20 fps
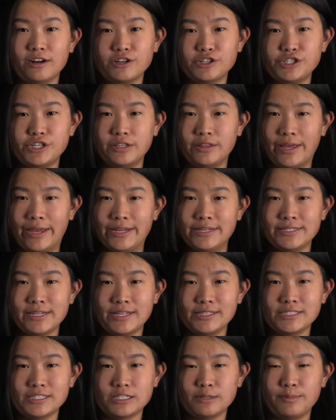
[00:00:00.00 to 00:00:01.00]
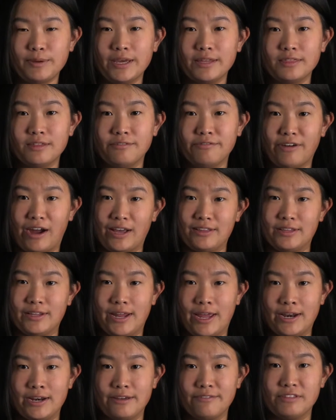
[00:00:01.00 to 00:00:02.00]
energy light tends to be at the violet
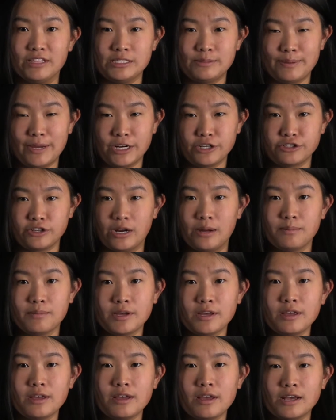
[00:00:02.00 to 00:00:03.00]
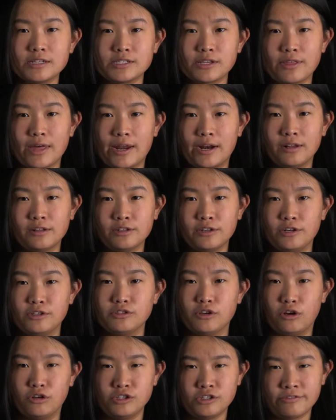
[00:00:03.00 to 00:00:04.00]
end of the spectrum. So that
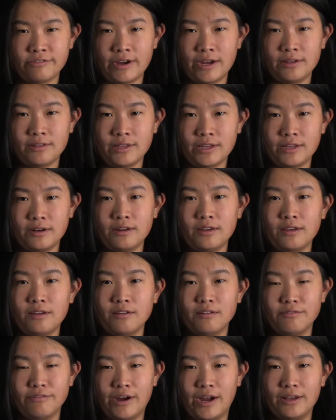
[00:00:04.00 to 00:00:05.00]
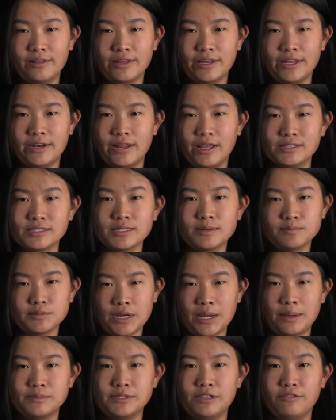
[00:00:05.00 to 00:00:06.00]
includes ultraviolet, violet, and
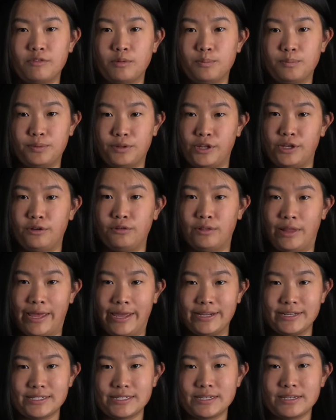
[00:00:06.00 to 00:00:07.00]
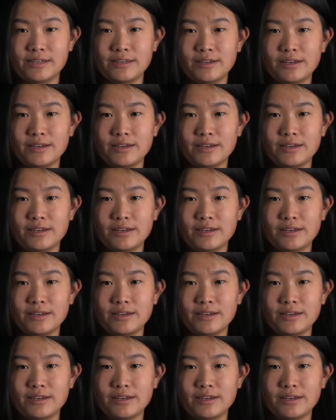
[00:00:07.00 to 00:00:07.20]
sometimes even blue light.